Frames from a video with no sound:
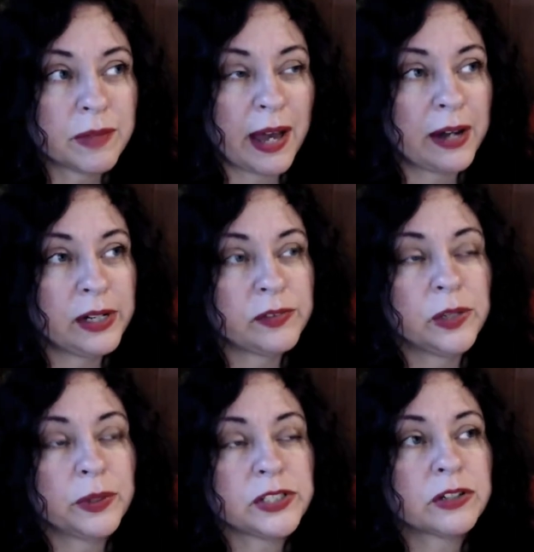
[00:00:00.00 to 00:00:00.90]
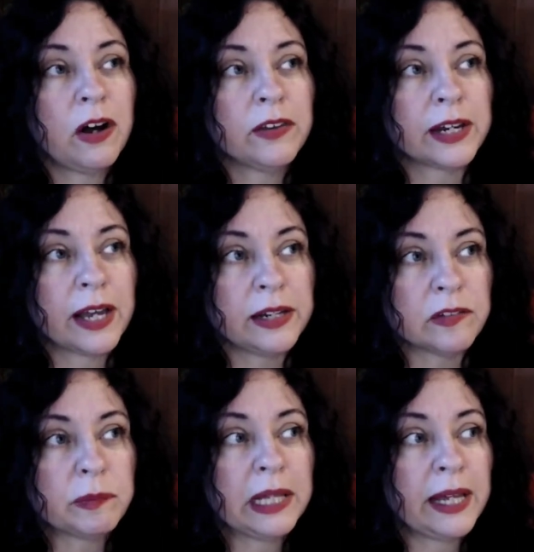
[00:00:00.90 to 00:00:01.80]
I don't even know what you'd call that kind
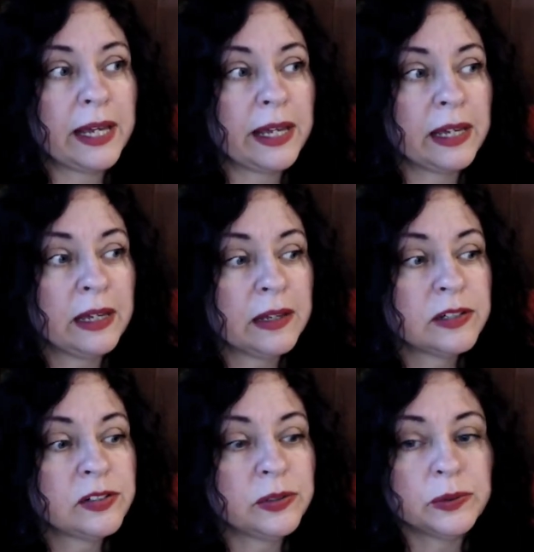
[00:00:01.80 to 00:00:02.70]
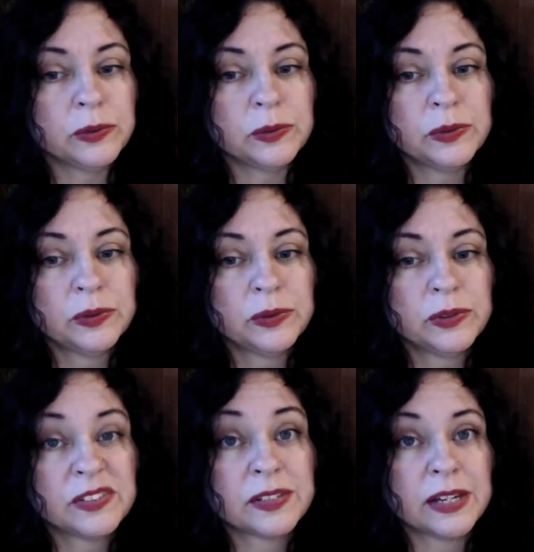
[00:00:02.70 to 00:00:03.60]
of play, to
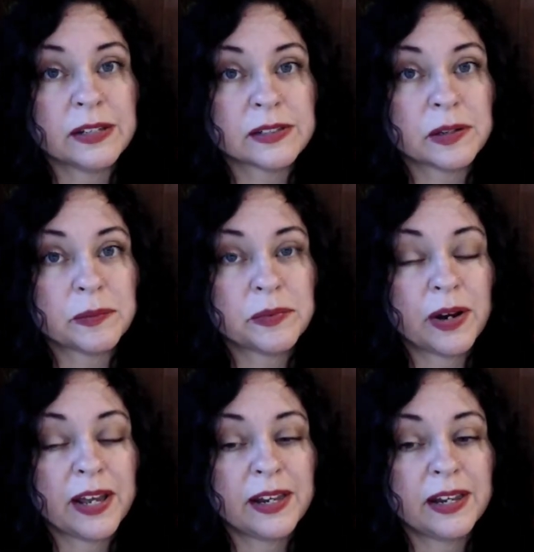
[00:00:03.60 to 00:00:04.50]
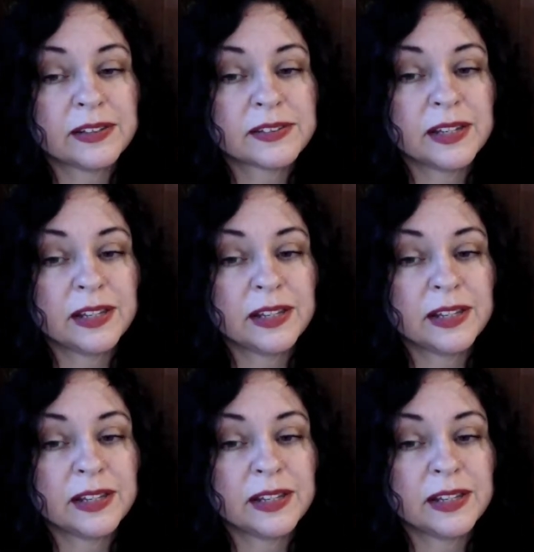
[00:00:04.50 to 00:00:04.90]
sadism, right? It's